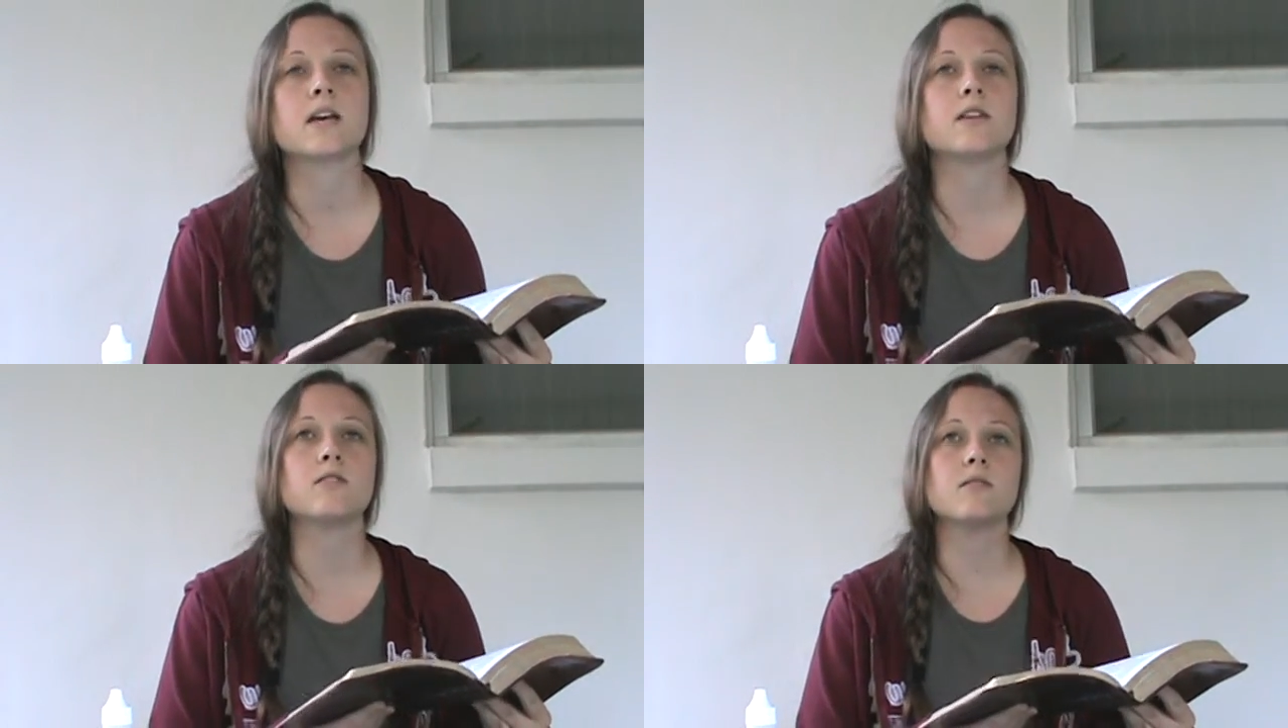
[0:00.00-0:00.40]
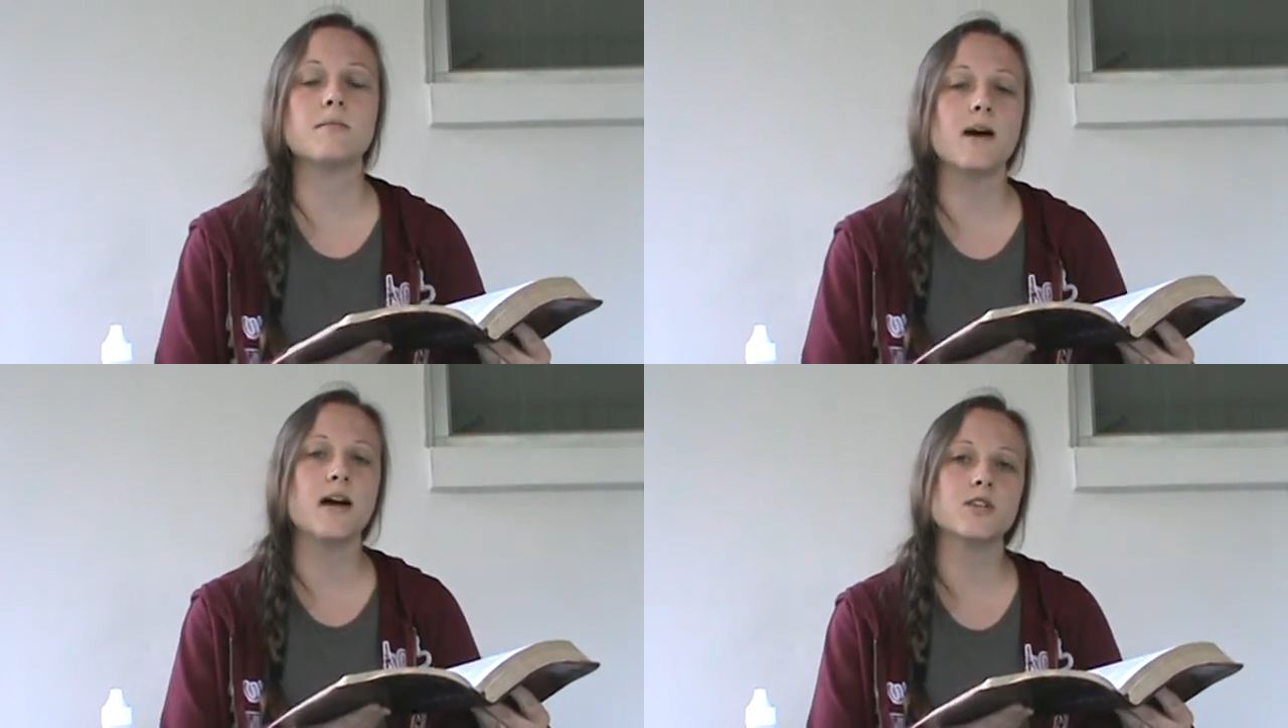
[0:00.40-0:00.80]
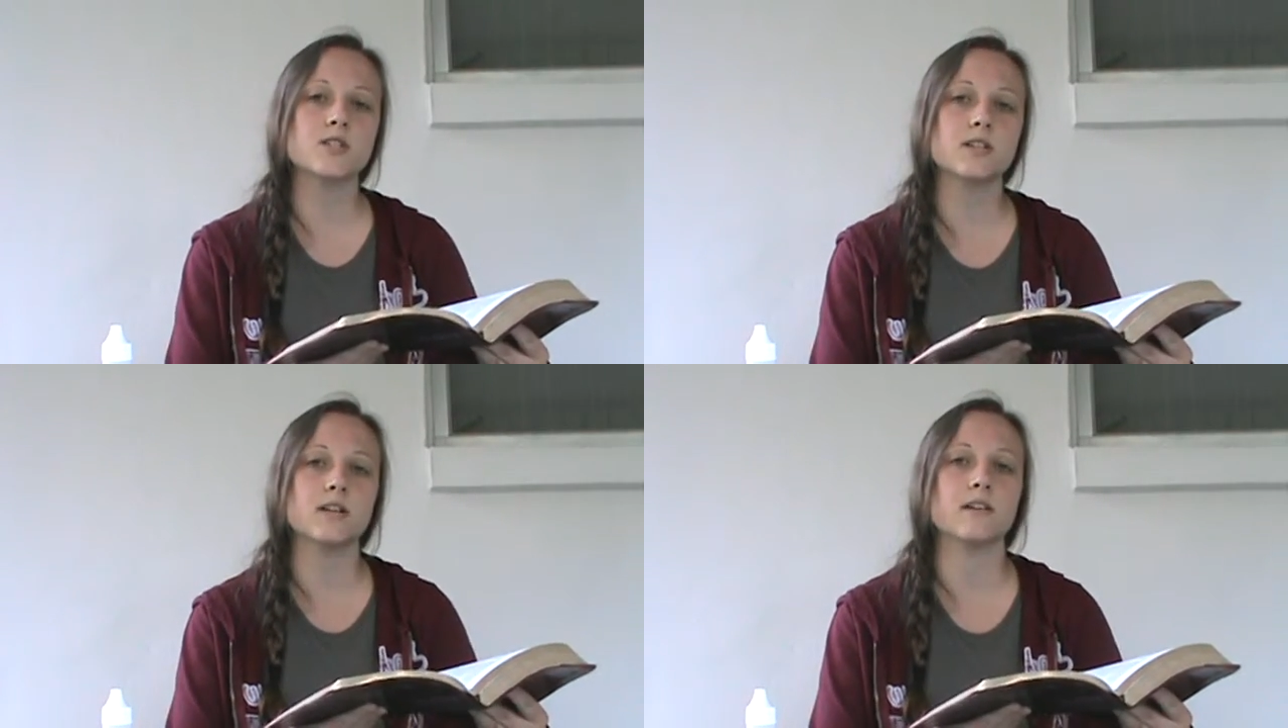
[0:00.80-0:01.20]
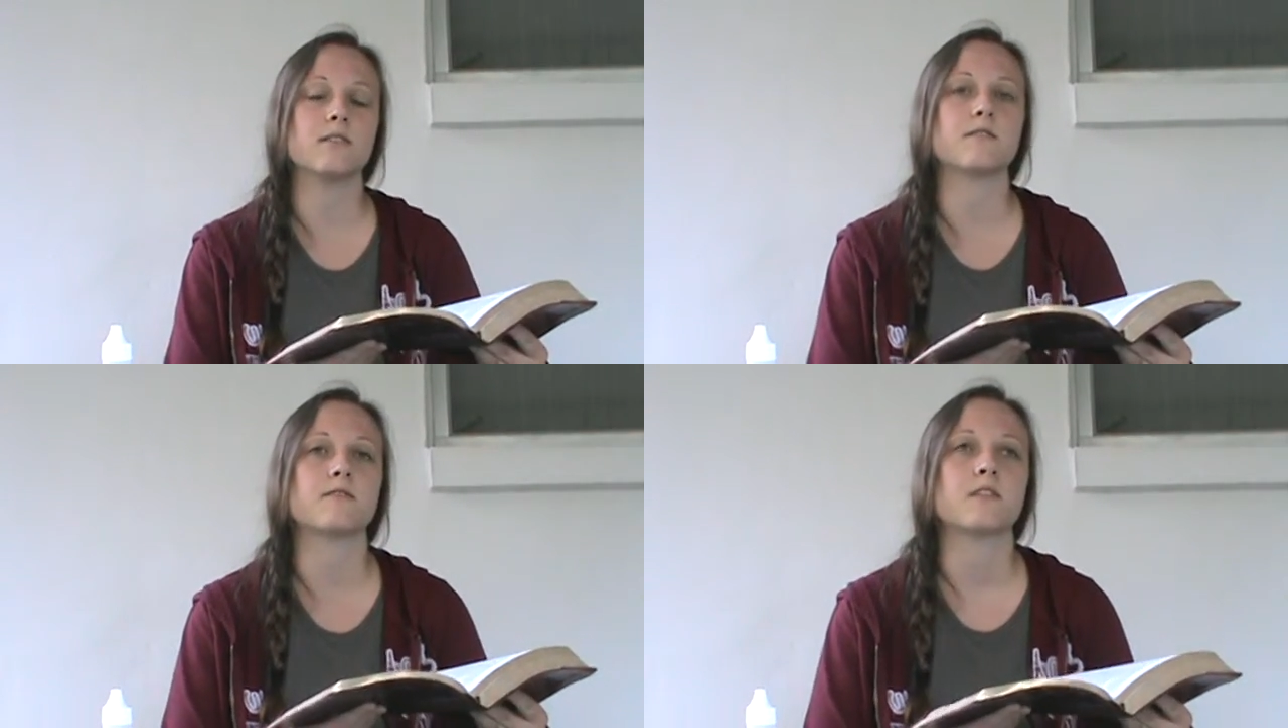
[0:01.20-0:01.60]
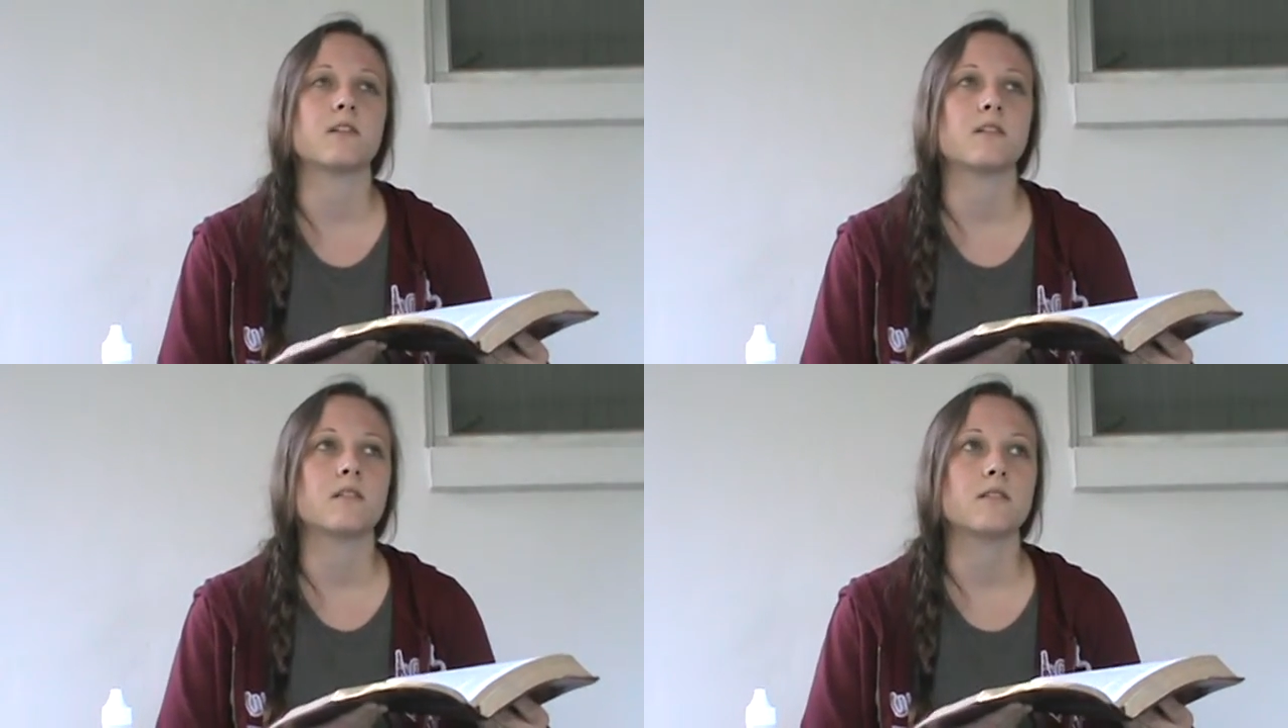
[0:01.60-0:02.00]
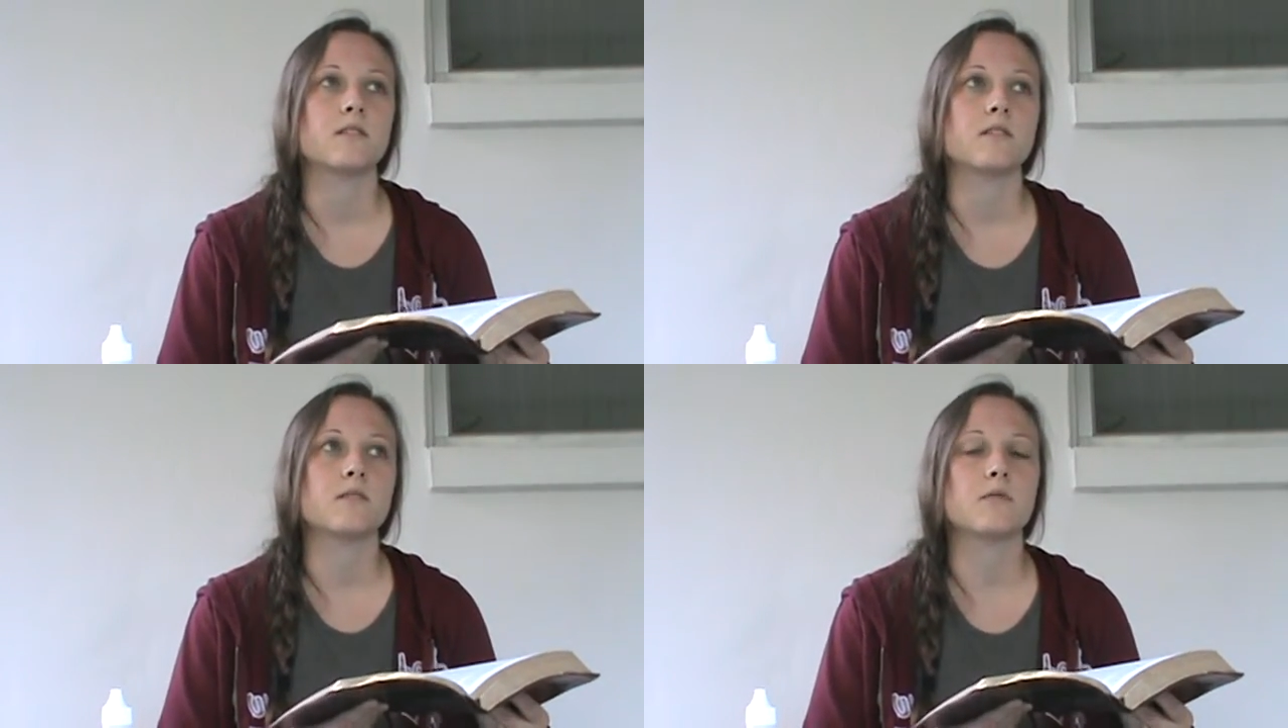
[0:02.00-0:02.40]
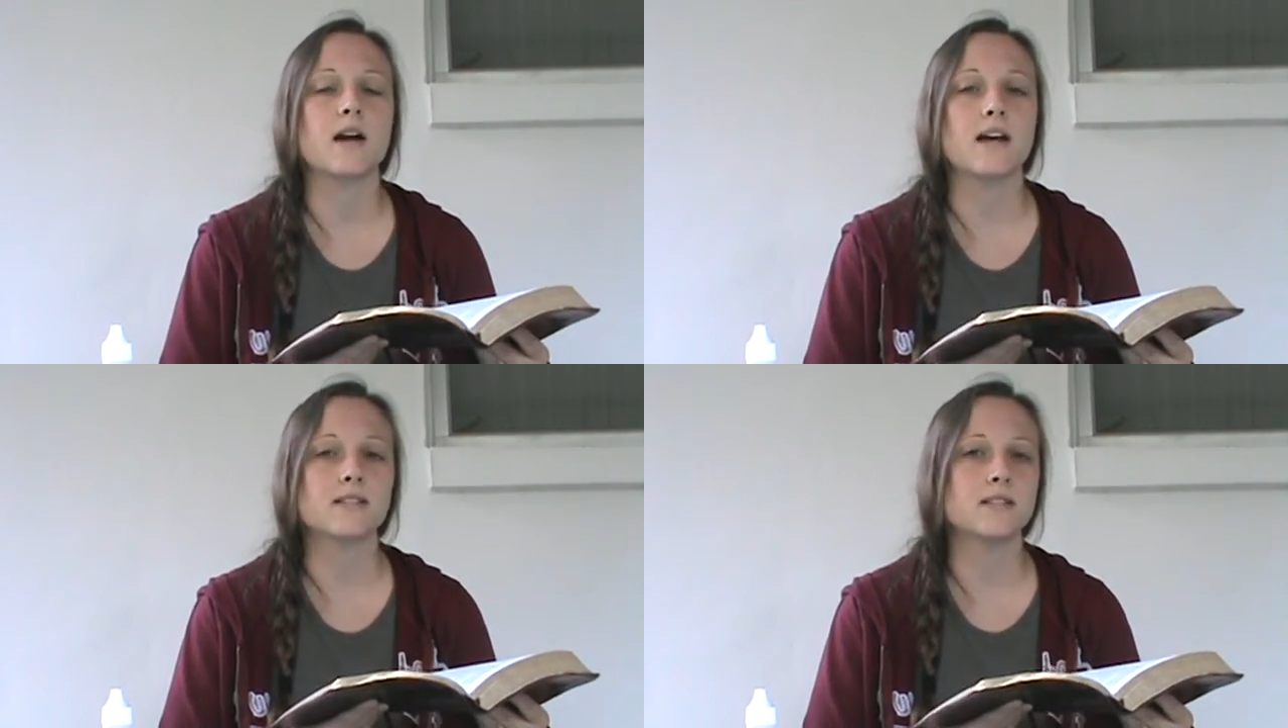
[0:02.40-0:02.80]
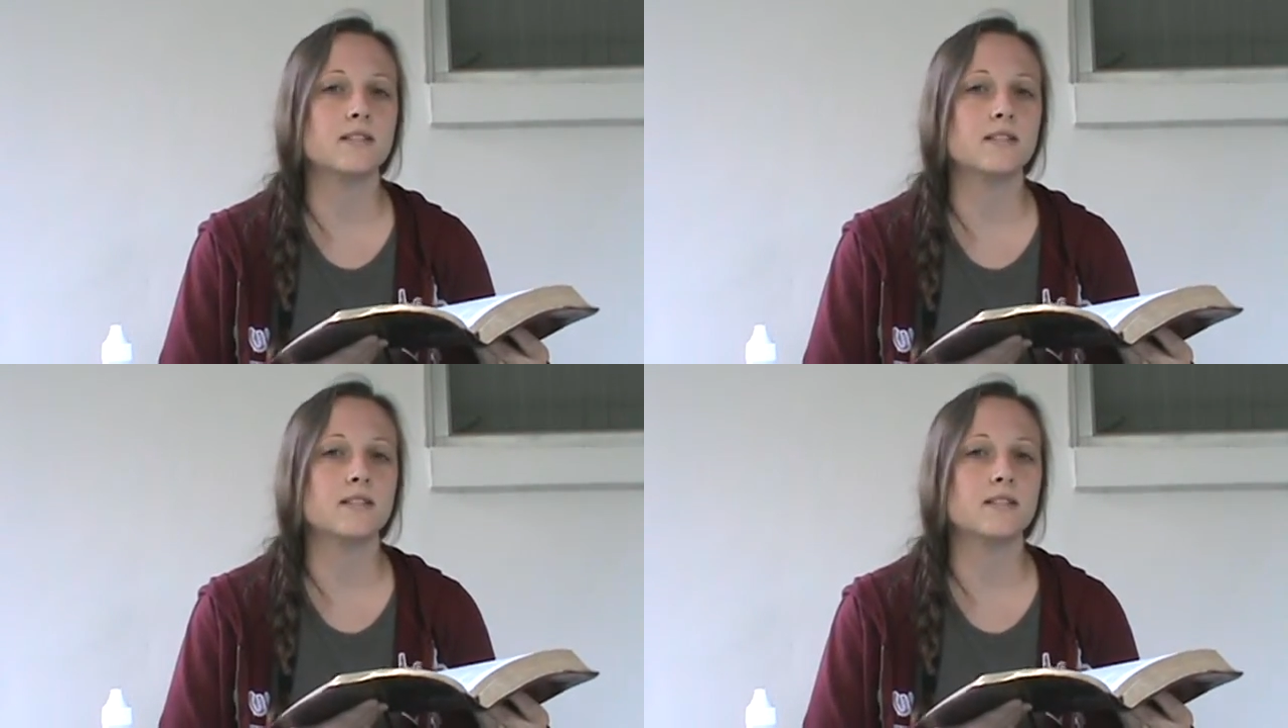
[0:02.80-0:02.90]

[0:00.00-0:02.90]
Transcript: Can you imagine if you were asked